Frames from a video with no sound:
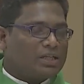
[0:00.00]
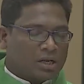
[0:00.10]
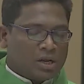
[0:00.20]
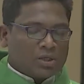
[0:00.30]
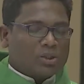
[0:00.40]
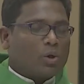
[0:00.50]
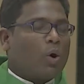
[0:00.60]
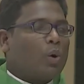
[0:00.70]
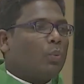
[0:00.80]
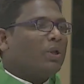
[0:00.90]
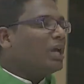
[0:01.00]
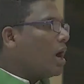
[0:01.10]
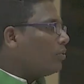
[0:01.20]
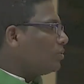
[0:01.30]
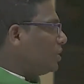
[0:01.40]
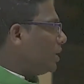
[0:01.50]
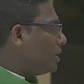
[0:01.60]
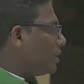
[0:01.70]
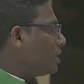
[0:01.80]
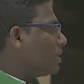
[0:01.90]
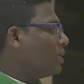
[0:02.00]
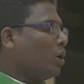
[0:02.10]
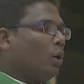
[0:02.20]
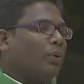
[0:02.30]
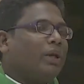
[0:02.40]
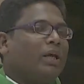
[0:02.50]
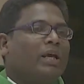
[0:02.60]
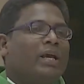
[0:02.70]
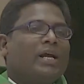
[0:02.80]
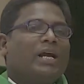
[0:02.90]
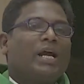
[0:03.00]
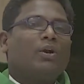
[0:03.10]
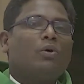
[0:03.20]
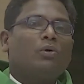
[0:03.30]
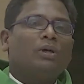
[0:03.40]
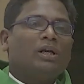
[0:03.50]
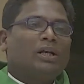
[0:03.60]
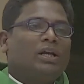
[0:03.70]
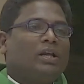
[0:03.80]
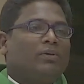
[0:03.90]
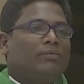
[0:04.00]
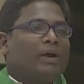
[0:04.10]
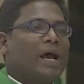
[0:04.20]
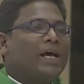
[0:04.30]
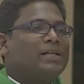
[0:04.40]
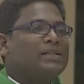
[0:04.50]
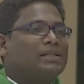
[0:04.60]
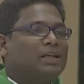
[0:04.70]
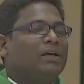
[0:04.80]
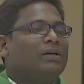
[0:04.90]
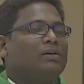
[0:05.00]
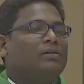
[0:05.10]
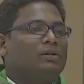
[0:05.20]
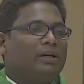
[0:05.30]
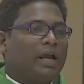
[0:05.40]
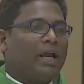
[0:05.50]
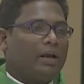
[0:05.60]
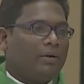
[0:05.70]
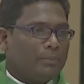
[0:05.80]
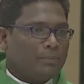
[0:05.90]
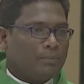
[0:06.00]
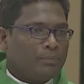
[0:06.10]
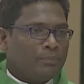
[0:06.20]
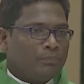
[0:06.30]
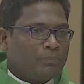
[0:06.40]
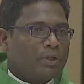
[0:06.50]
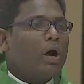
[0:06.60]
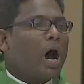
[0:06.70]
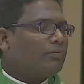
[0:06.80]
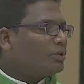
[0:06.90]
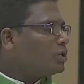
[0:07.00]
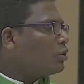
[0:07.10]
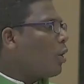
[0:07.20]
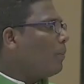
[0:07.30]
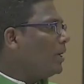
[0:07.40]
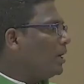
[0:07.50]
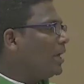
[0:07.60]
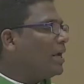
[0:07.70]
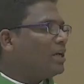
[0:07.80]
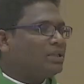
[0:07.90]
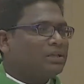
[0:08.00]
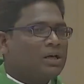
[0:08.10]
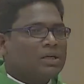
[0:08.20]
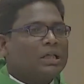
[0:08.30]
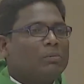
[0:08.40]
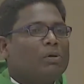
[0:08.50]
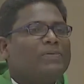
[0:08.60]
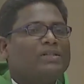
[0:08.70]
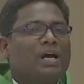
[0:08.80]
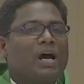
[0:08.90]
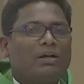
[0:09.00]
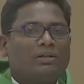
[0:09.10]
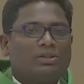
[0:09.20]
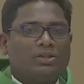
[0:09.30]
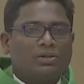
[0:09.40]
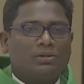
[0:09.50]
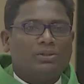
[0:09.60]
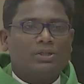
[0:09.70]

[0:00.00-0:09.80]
so without Jesus we cannot live a single day. Now, after so many days, some of us are in the church,